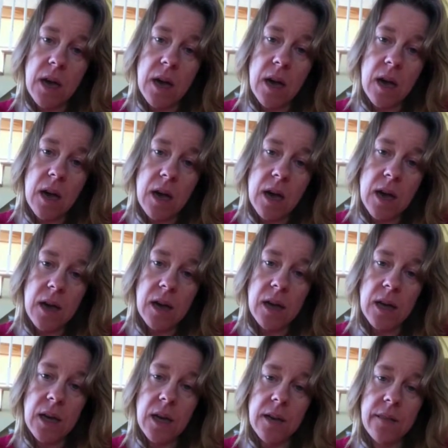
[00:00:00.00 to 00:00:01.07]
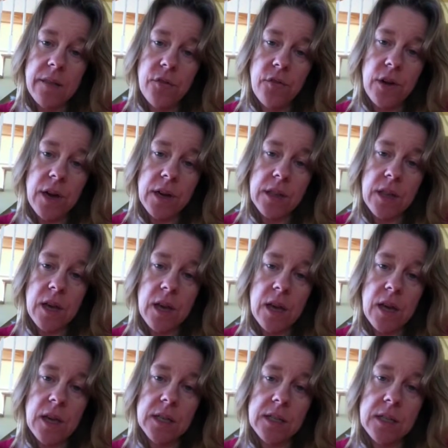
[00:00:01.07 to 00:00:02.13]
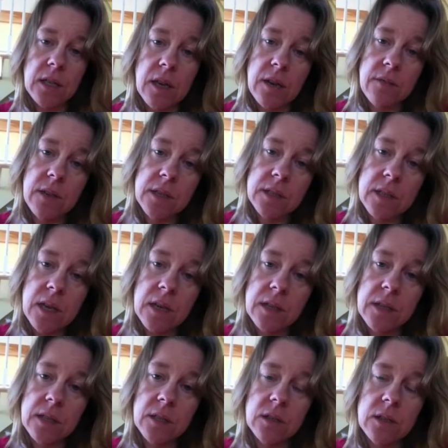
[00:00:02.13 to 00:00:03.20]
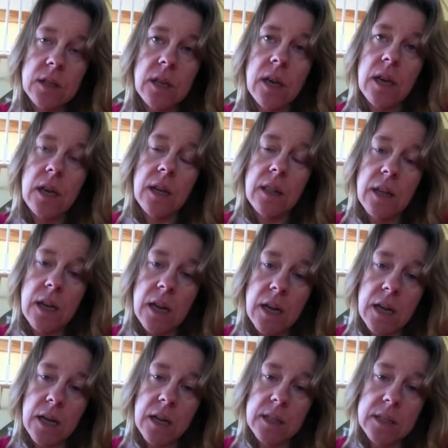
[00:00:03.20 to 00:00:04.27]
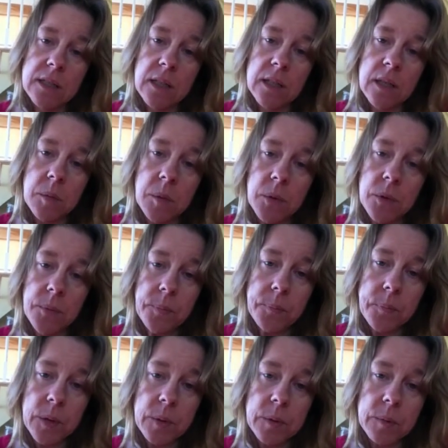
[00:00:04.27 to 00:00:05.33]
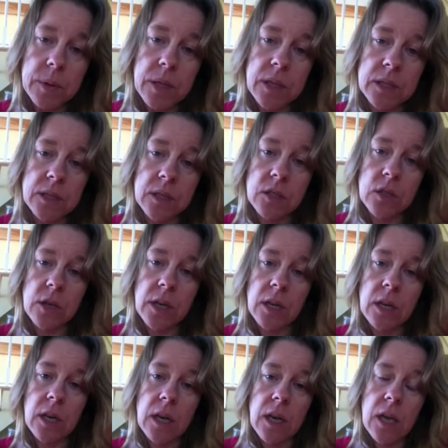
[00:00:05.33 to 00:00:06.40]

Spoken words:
eye and the fact that I still have this head tilt and that I see double when my head's straight,